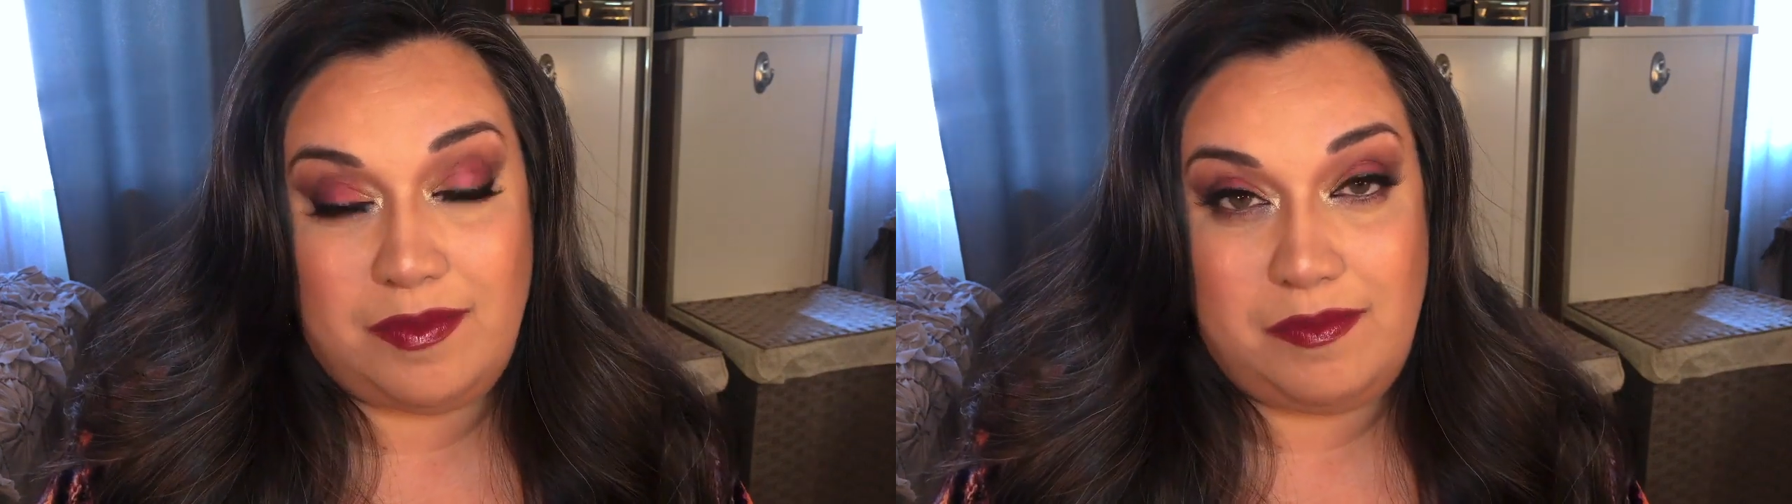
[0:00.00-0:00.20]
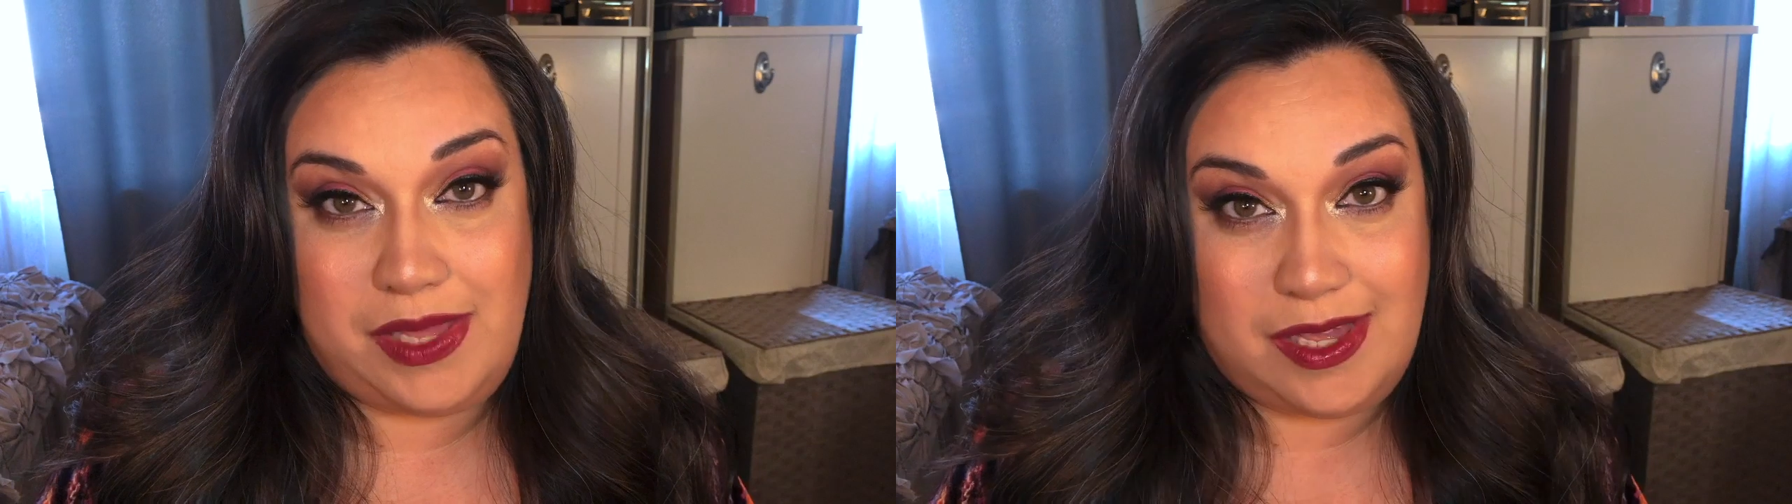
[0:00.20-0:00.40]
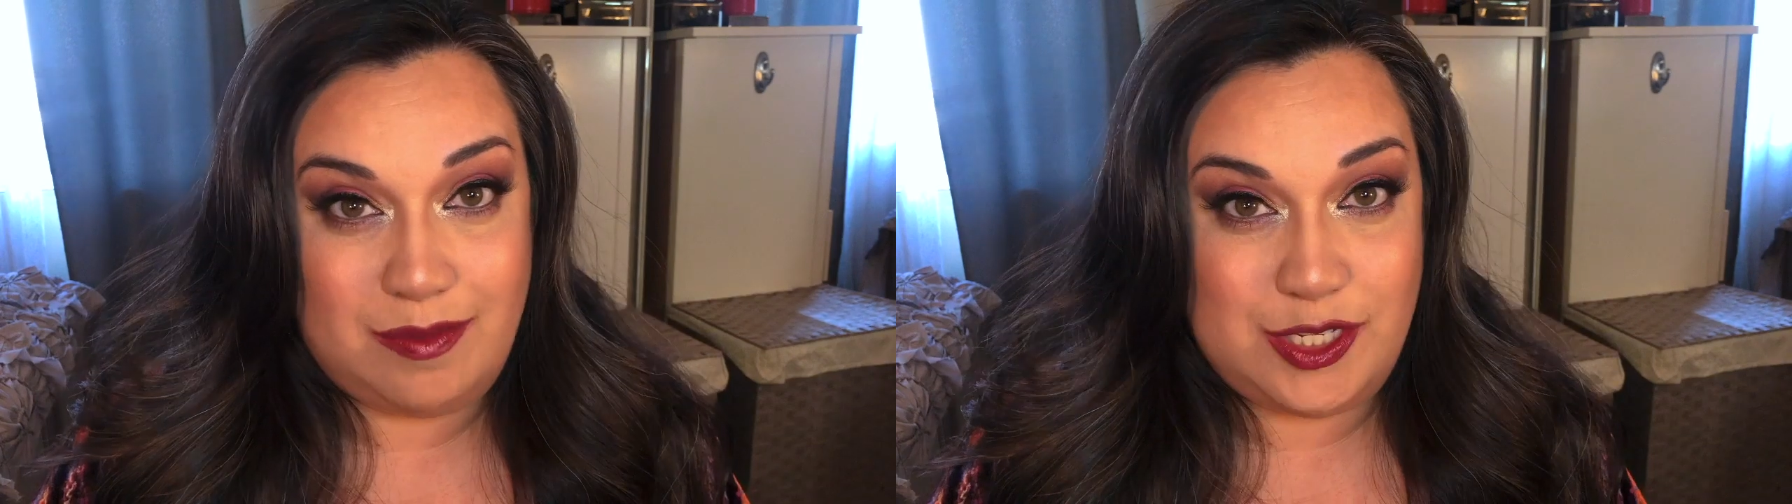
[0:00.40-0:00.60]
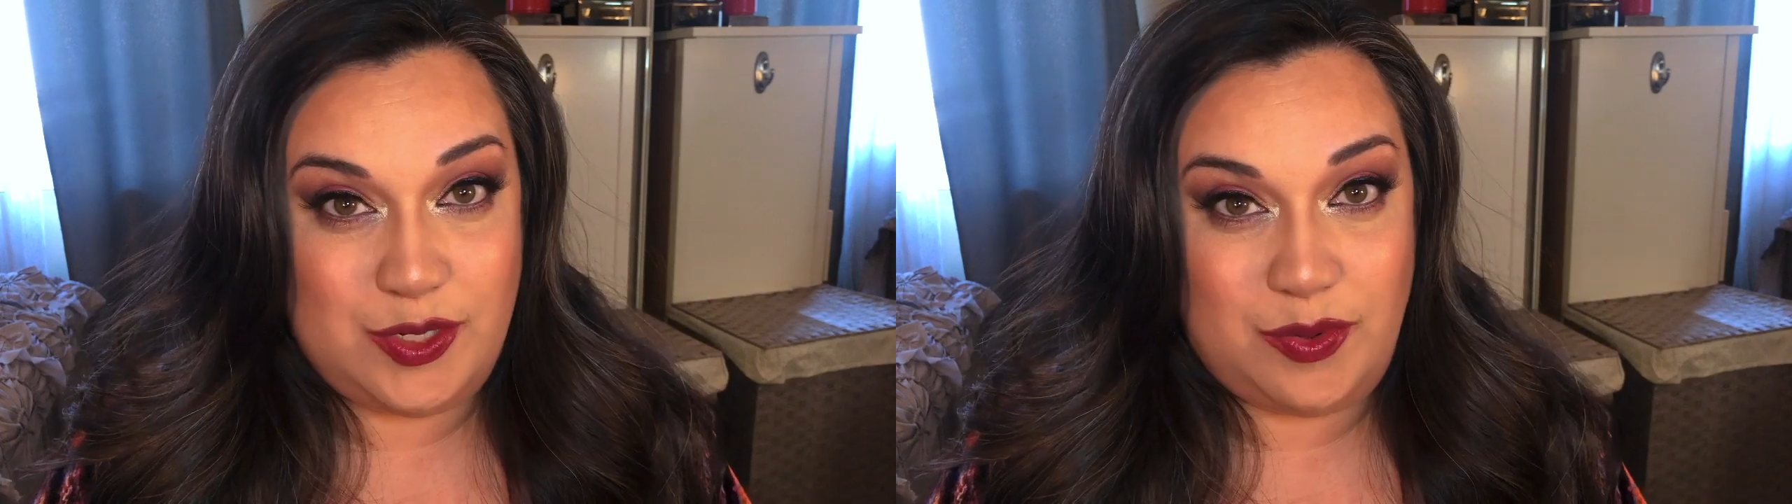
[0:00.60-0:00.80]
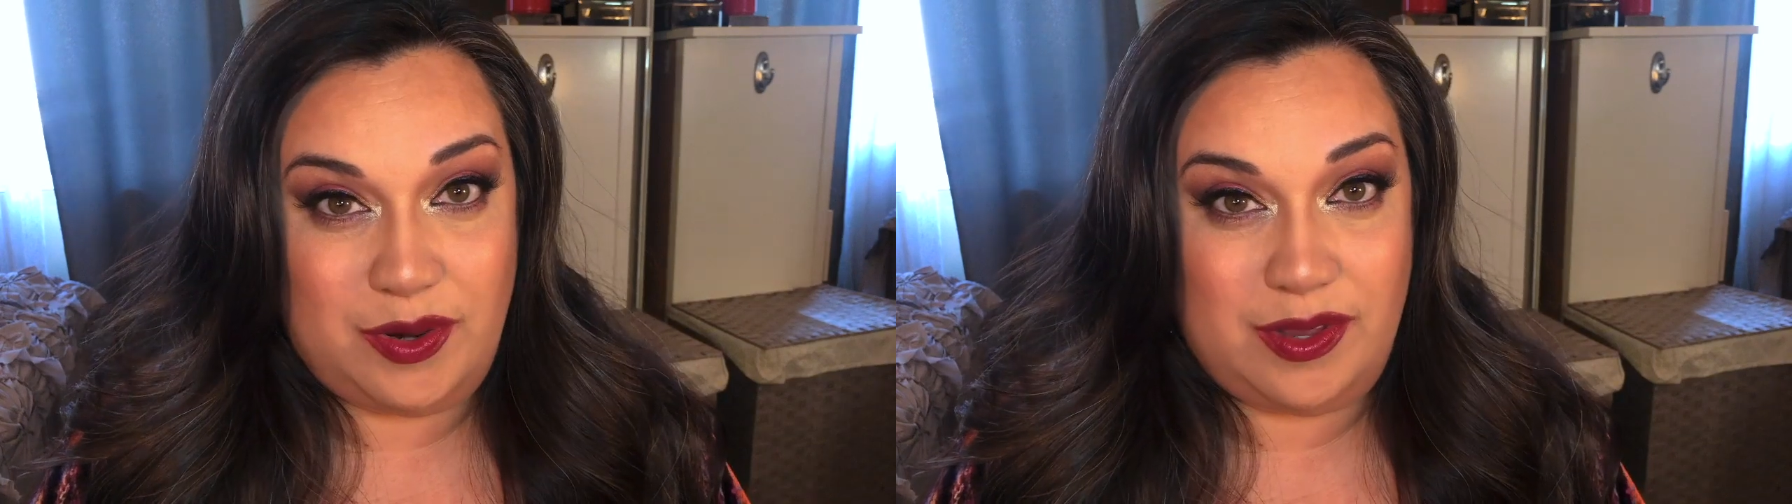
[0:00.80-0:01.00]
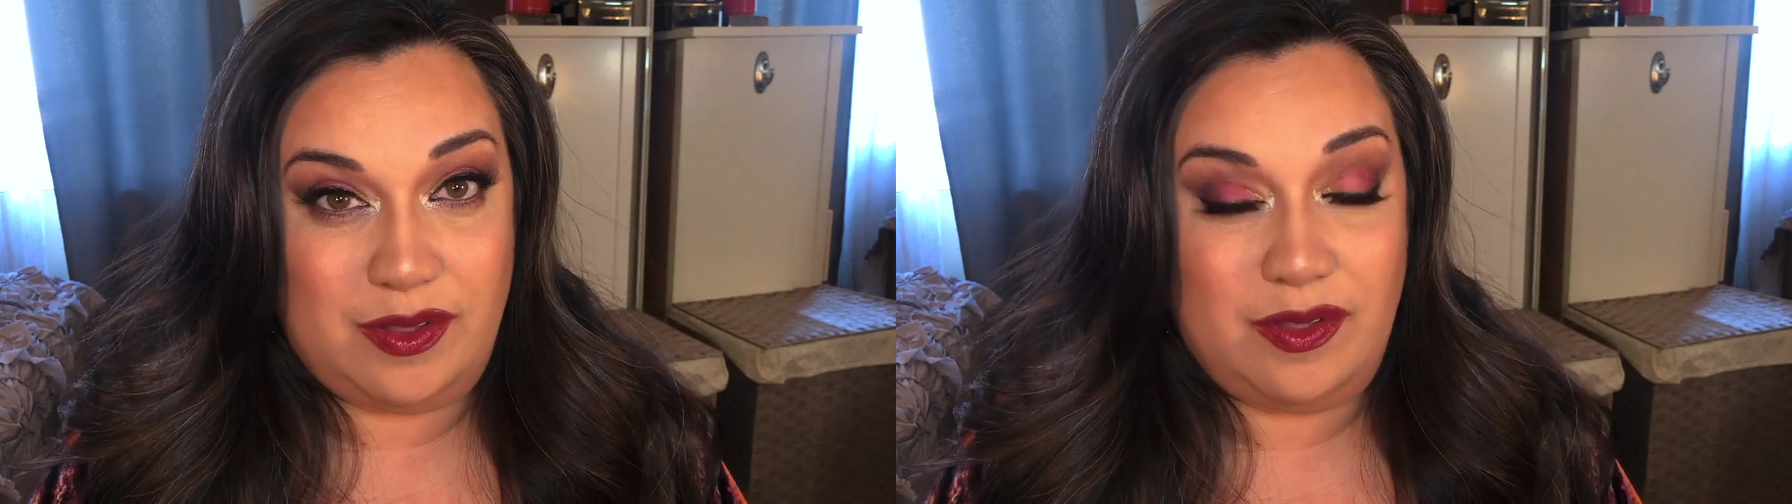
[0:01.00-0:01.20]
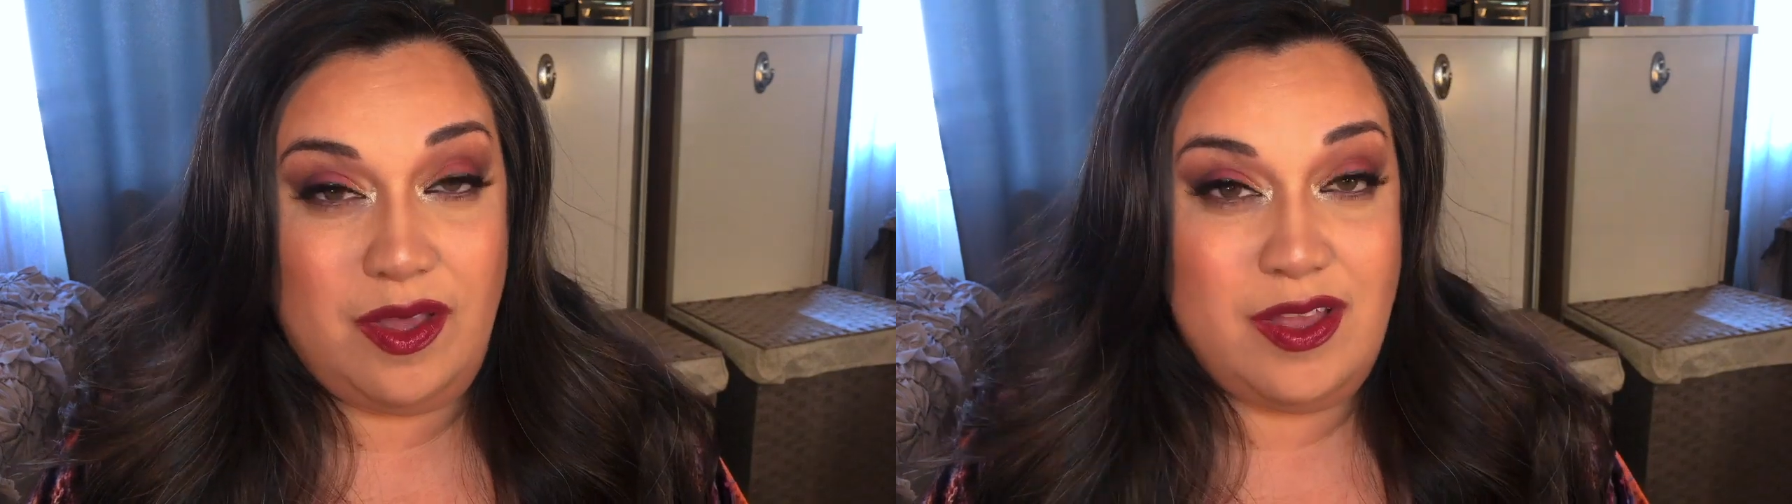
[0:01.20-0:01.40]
makeup tutorial